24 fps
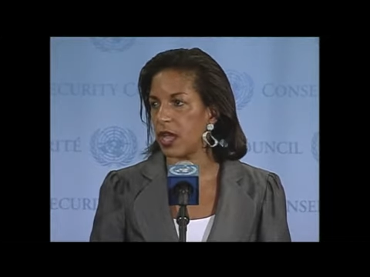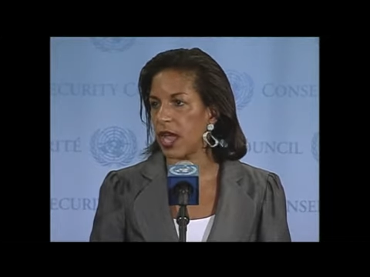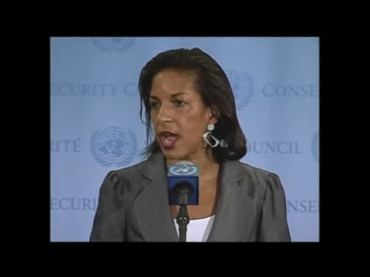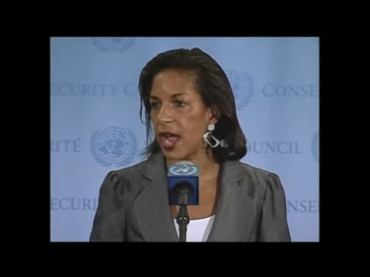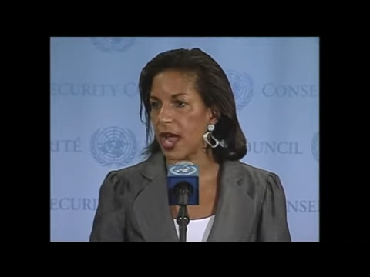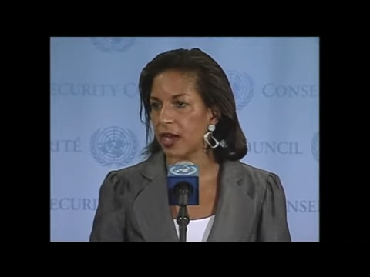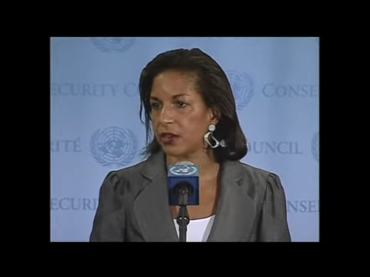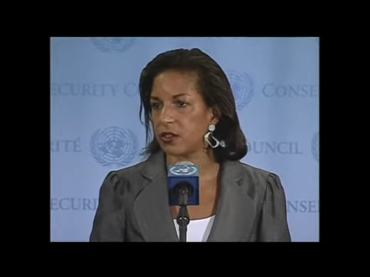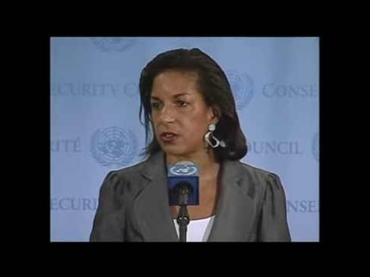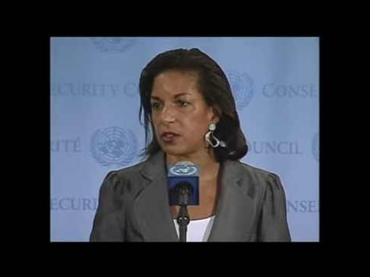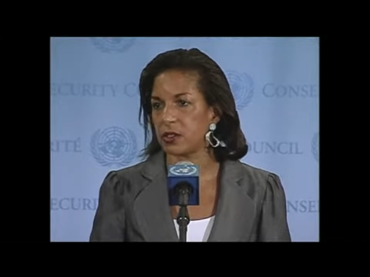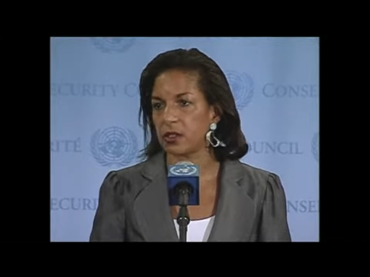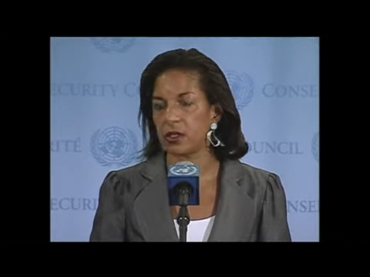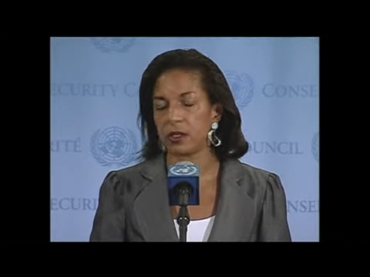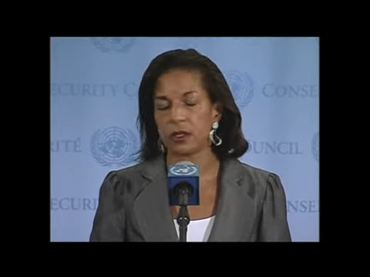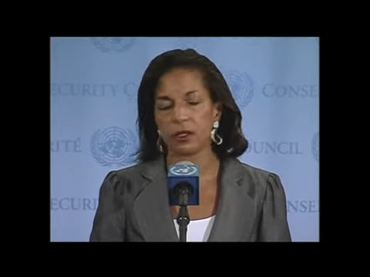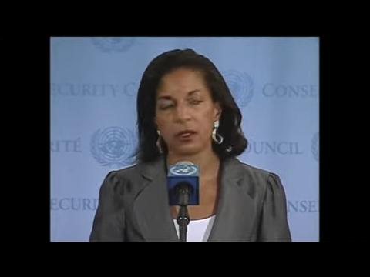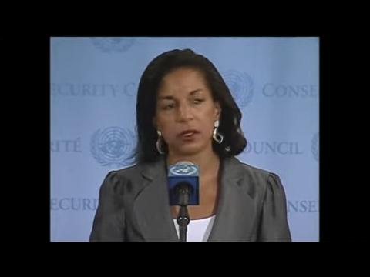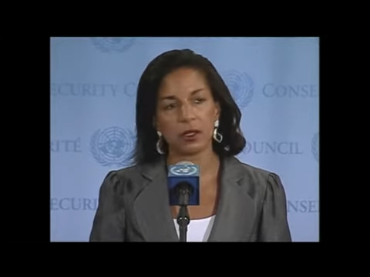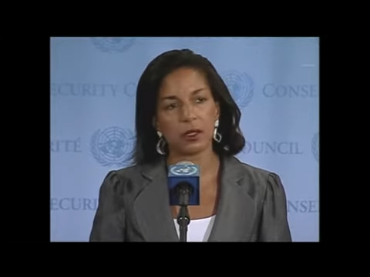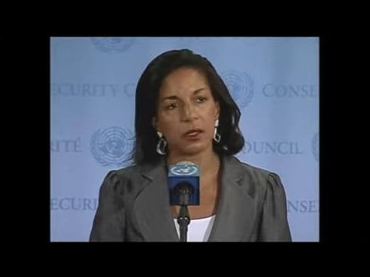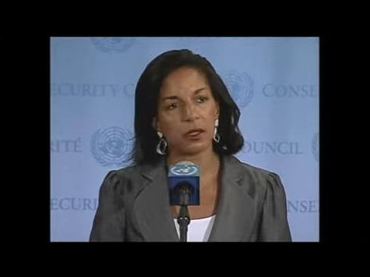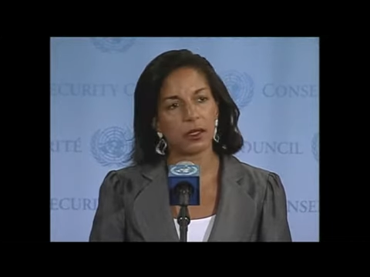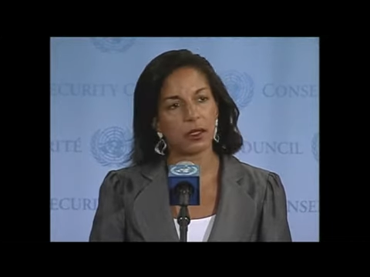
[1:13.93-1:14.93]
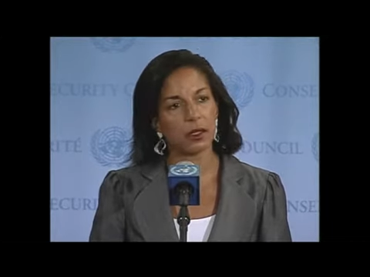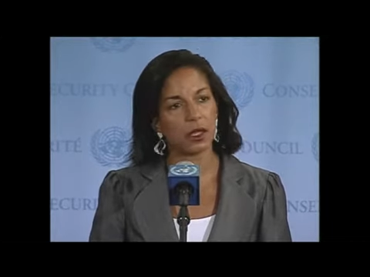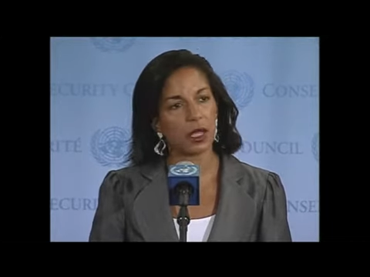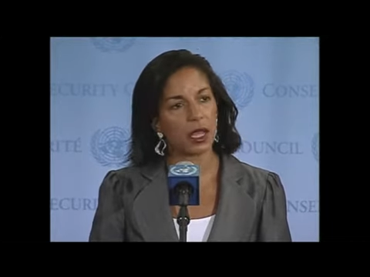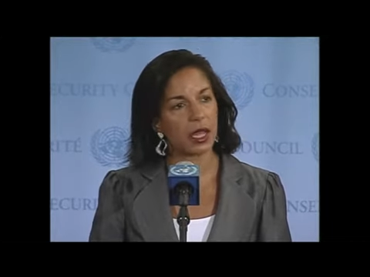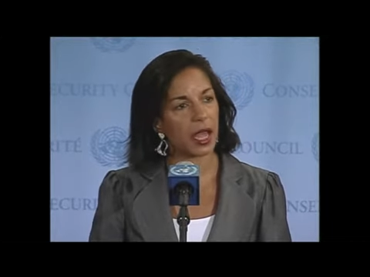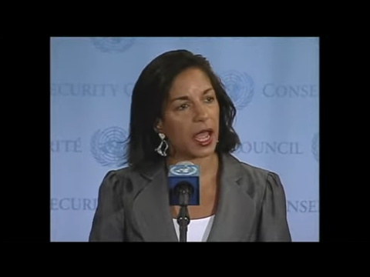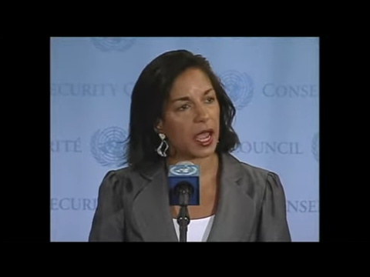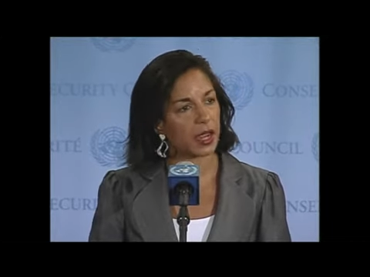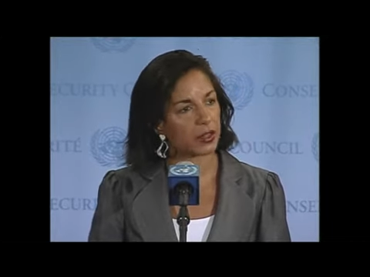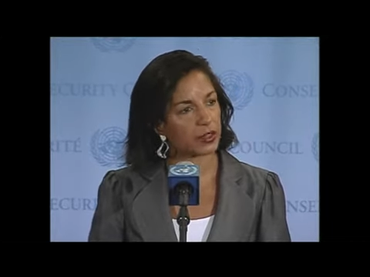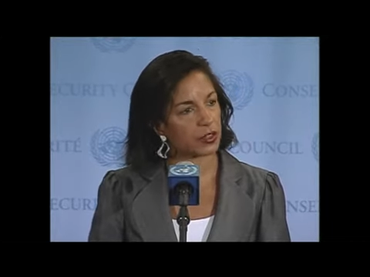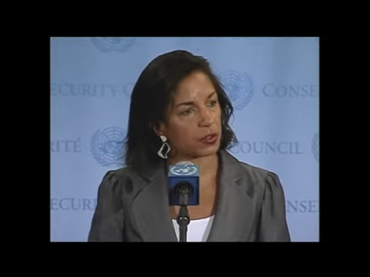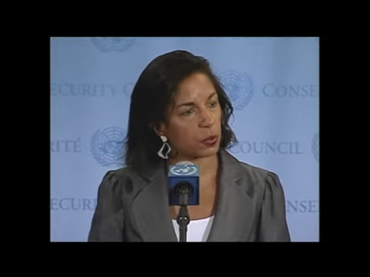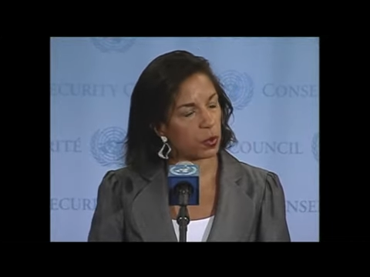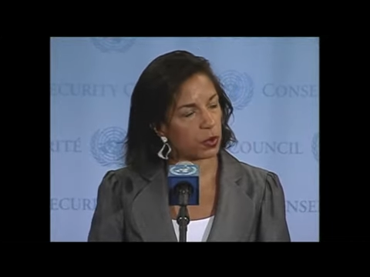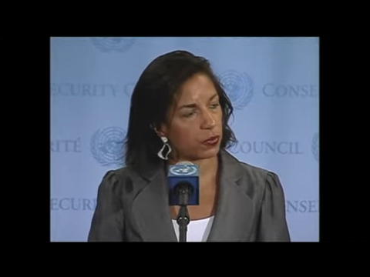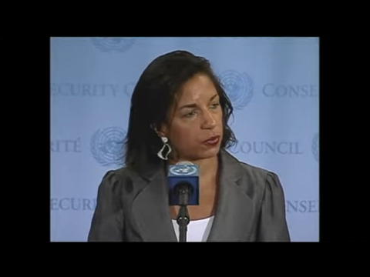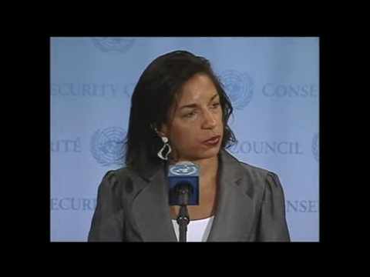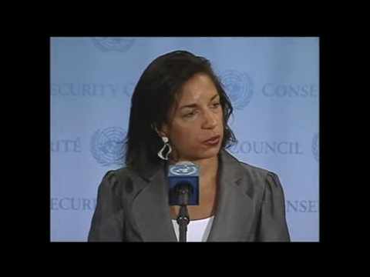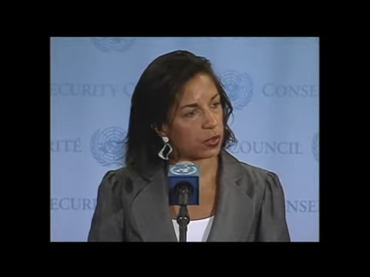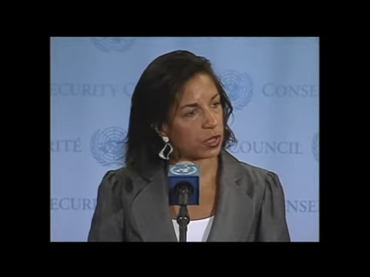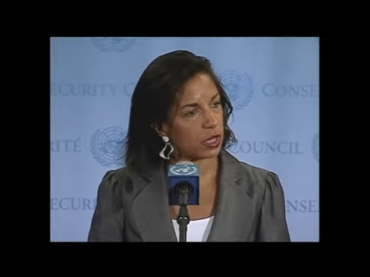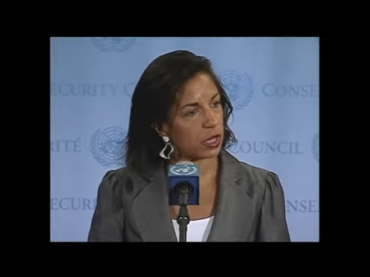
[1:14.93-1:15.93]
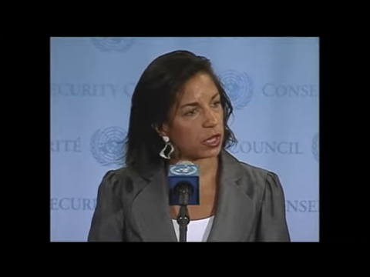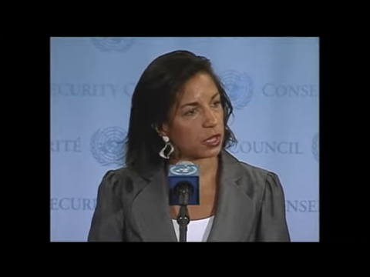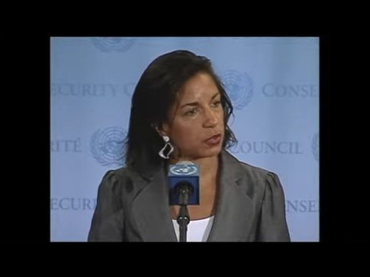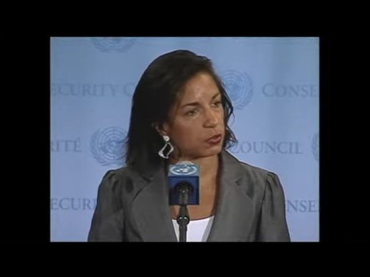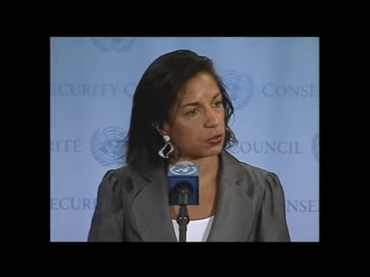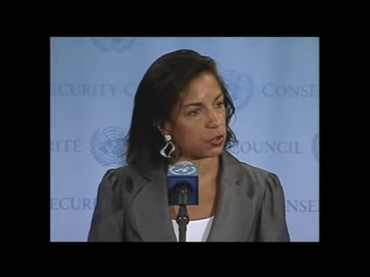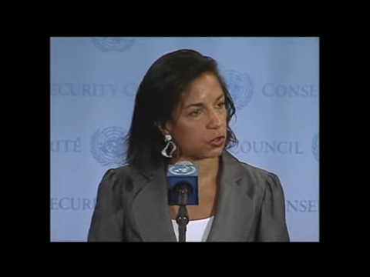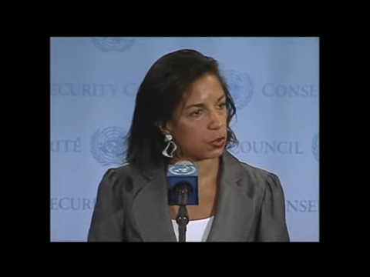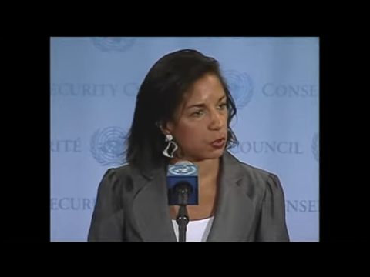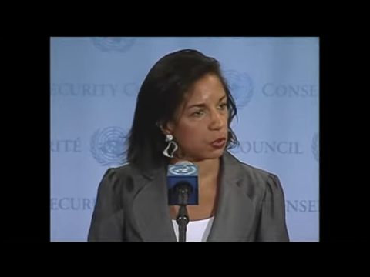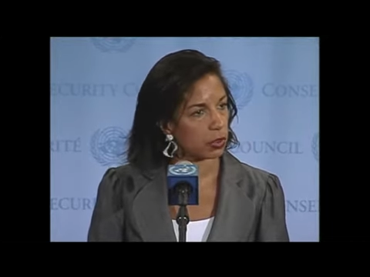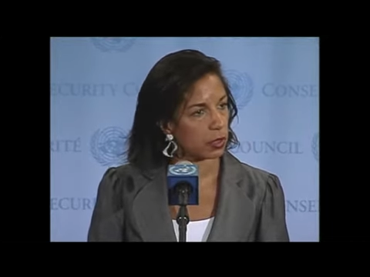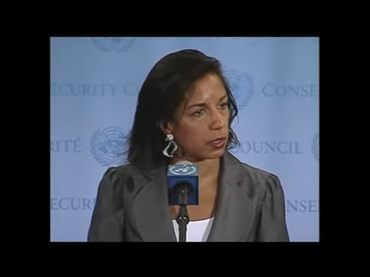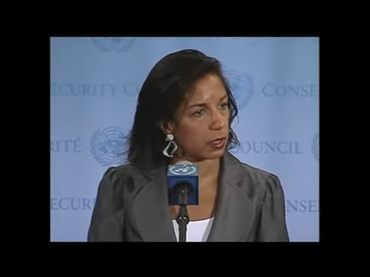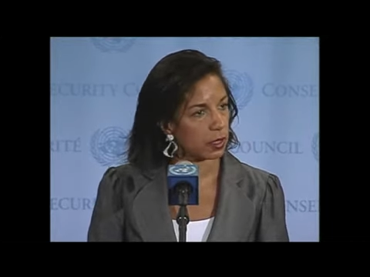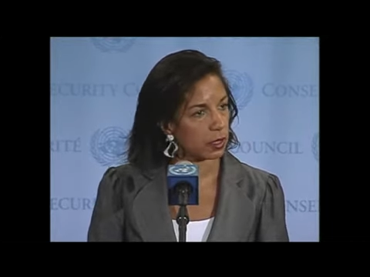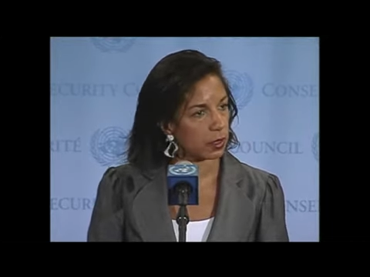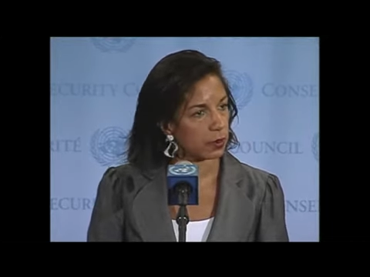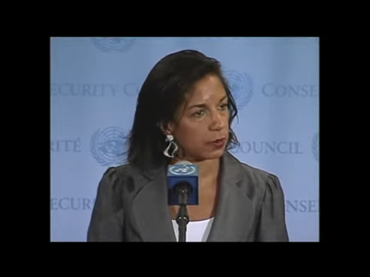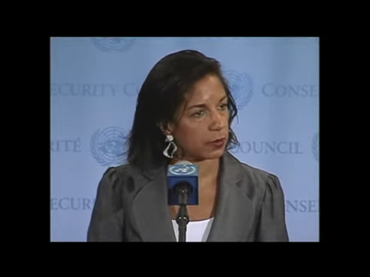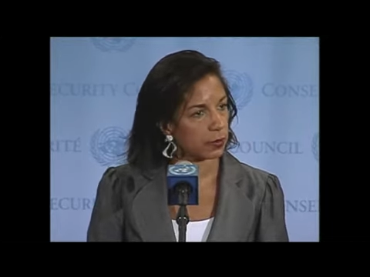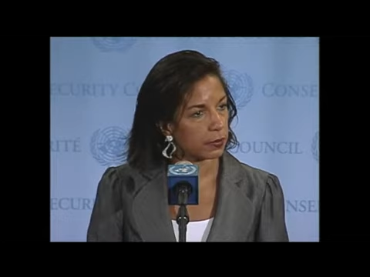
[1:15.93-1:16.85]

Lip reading: act, and act swiftly and surely.